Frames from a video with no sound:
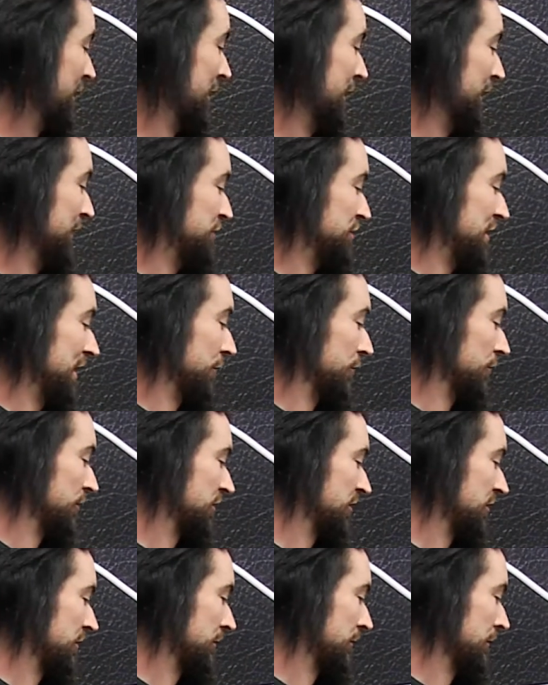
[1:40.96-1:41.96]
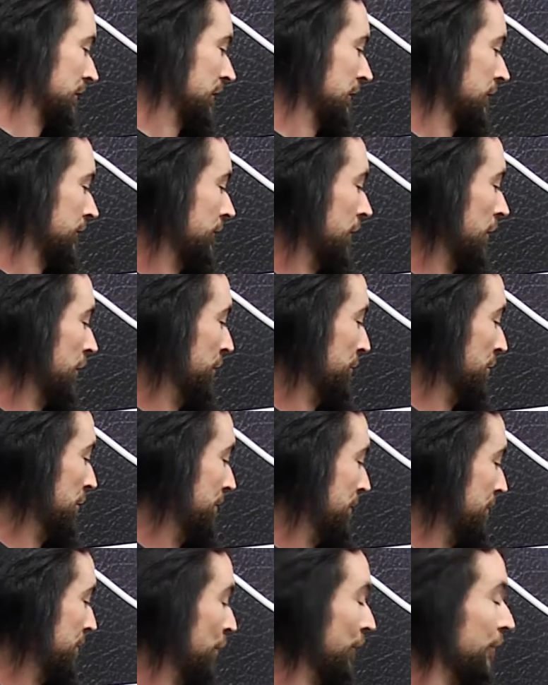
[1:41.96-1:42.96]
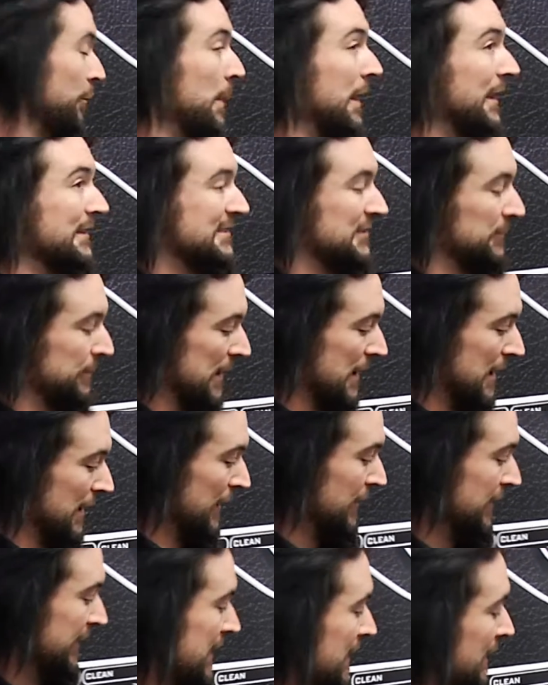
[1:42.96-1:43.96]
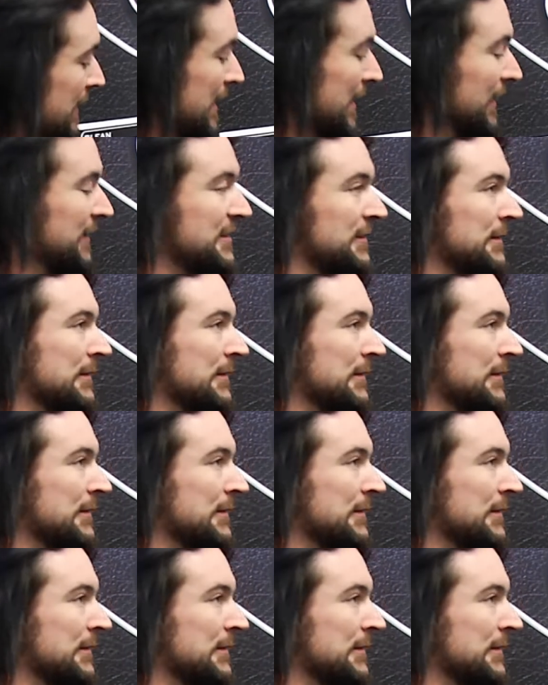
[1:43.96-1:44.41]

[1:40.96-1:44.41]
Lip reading: clean channel's volume up and pull the master back, and you get a nice,